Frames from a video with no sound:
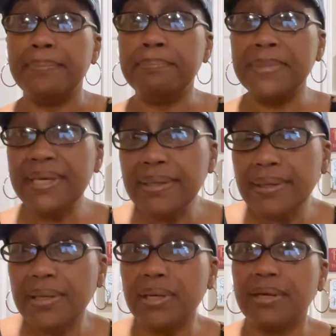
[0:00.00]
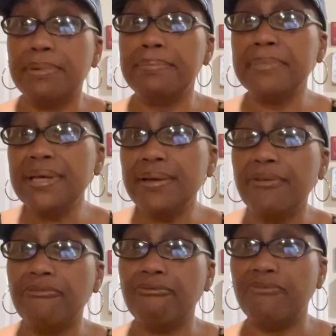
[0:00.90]
meat. It could be meat,
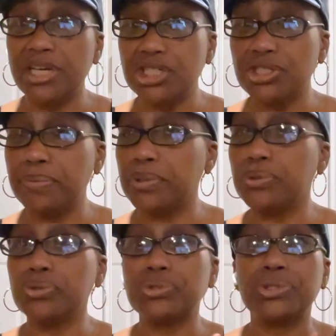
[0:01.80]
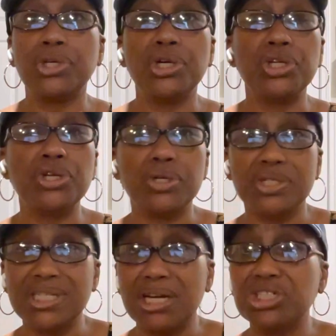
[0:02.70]
vegetables,
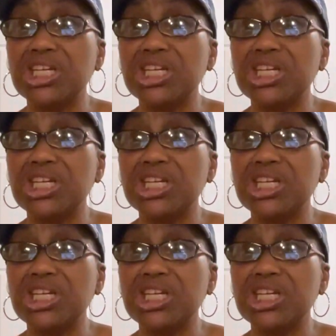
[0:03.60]
starch.